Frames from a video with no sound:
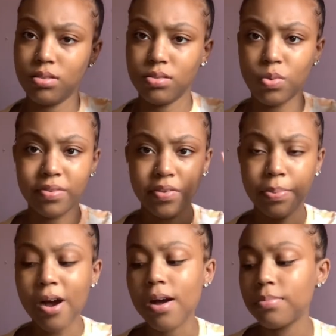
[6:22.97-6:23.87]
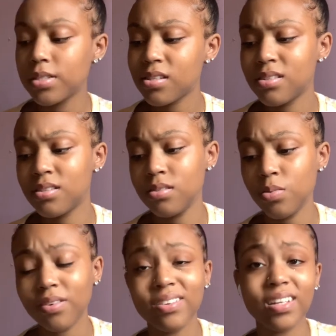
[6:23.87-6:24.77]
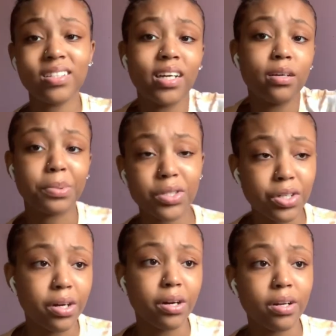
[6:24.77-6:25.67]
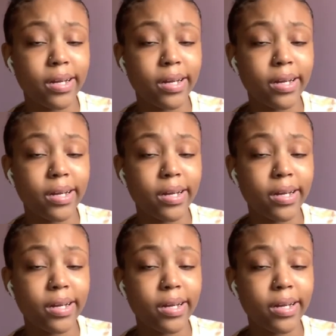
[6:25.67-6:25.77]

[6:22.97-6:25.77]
what if it pops? What if you need to tie up a shirt?